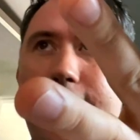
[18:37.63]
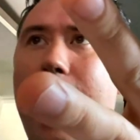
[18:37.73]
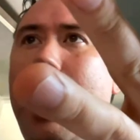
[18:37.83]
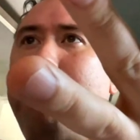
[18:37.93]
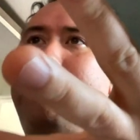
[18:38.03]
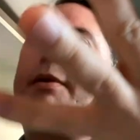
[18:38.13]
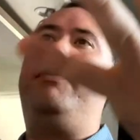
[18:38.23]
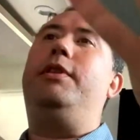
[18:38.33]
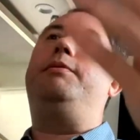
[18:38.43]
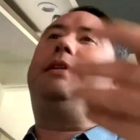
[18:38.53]
it up,
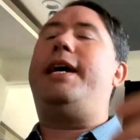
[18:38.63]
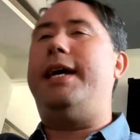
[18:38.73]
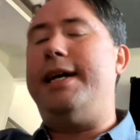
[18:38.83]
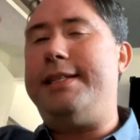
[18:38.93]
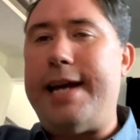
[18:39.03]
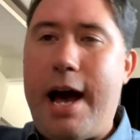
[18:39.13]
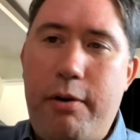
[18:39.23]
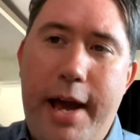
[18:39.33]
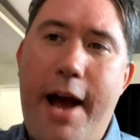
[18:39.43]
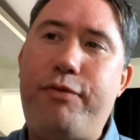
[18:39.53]
taking it
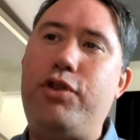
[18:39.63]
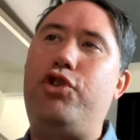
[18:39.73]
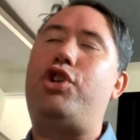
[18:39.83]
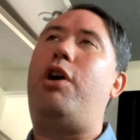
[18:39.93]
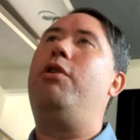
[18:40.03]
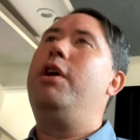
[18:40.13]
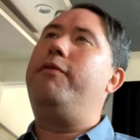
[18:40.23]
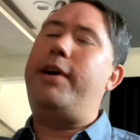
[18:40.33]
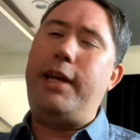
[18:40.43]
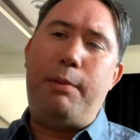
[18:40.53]
down after the show,
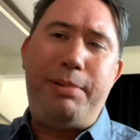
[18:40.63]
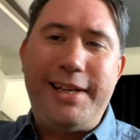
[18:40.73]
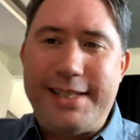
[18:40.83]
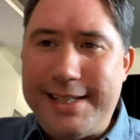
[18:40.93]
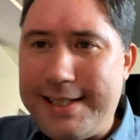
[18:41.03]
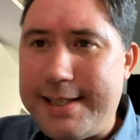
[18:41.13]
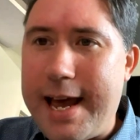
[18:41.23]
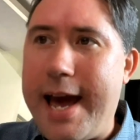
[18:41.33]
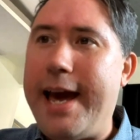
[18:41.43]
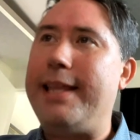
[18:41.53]
finding a place to
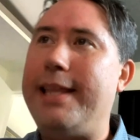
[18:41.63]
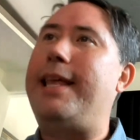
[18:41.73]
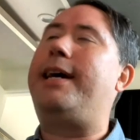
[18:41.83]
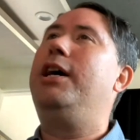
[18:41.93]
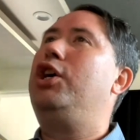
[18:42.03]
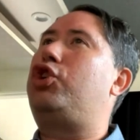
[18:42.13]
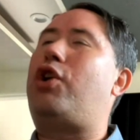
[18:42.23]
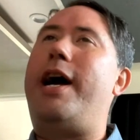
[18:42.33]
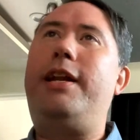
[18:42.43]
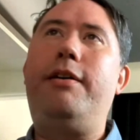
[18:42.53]
stay,
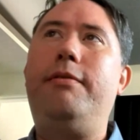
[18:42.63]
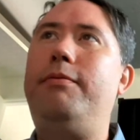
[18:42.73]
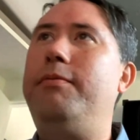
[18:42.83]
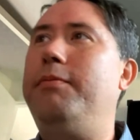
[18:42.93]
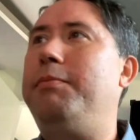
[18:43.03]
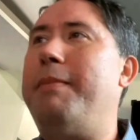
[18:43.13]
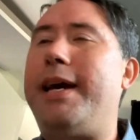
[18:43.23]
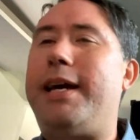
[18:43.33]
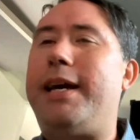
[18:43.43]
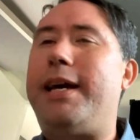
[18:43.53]
trying to make
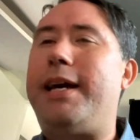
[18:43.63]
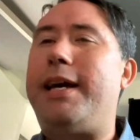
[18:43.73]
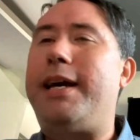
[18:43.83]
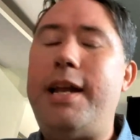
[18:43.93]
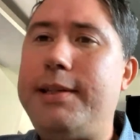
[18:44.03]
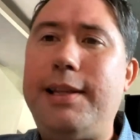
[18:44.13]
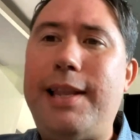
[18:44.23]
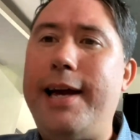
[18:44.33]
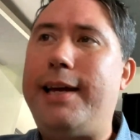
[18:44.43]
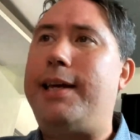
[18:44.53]
enough money to
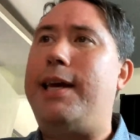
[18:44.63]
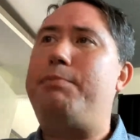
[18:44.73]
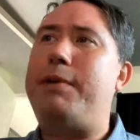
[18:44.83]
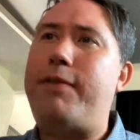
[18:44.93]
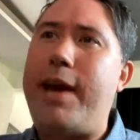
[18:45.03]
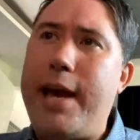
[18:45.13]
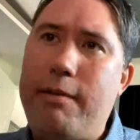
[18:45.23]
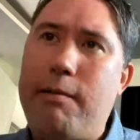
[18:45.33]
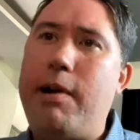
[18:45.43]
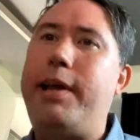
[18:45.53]
like keep the van
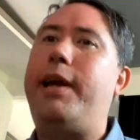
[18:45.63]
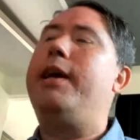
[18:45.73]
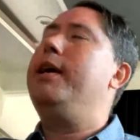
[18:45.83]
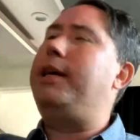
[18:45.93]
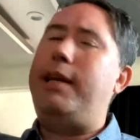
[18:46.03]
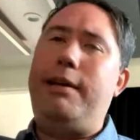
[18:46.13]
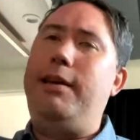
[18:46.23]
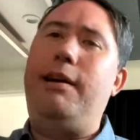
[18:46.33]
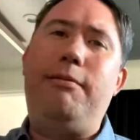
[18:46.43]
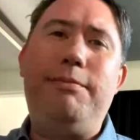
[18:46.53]
running, getting,
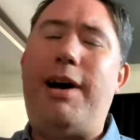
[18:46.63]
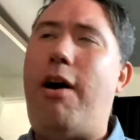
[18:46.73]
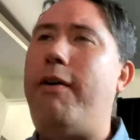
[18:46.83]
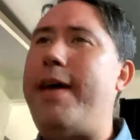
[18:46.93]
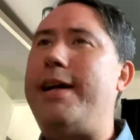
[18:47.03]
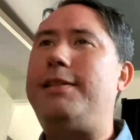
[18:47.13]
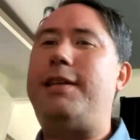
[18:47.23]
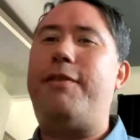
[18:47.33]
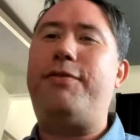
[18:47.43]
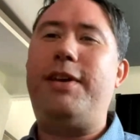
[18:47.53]
you know, all that
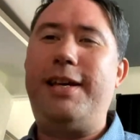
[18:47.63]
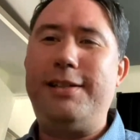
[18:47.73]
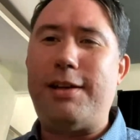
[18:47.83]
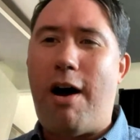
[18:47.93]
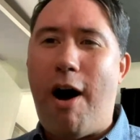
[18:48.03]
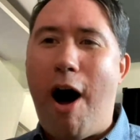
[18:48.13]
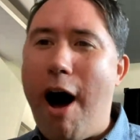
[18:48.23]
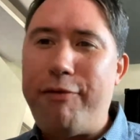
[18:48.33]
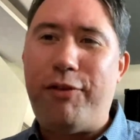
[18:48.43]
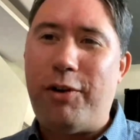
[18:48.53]
stuff is
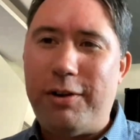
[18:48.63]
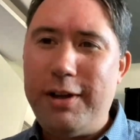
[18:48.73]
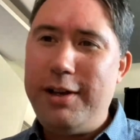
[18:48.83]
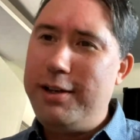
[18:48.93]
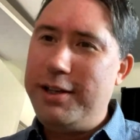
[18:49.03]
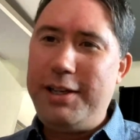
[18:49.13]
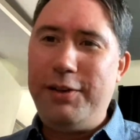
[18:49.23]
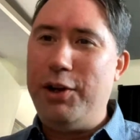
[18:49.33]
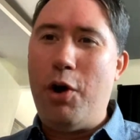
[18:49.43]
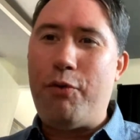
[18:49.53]
awful,
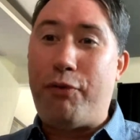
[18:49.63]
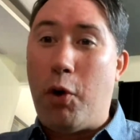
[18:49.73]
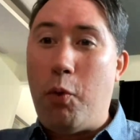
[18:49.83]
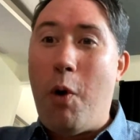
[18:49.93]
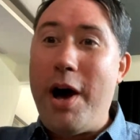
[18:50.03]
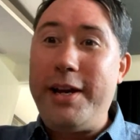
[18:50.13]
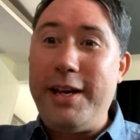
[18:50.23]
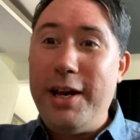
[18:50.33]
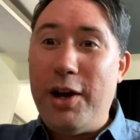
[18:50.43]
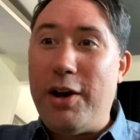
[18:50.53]
you know, for
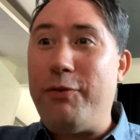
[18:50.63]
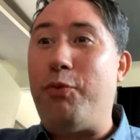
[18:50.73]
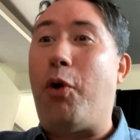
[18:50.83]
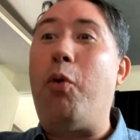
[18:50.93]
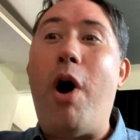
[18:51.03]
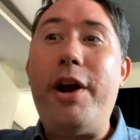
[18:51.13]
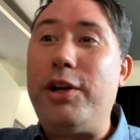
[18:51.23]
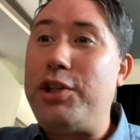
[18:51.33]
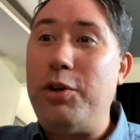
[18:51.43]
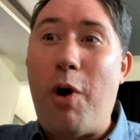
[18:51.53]
one, for one
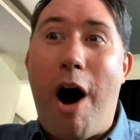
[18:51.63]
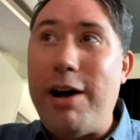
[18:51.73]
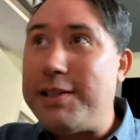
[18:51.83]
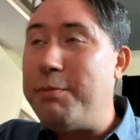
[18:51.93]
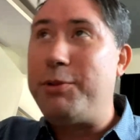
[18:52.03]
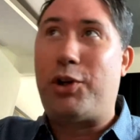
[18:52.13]
or two awesome,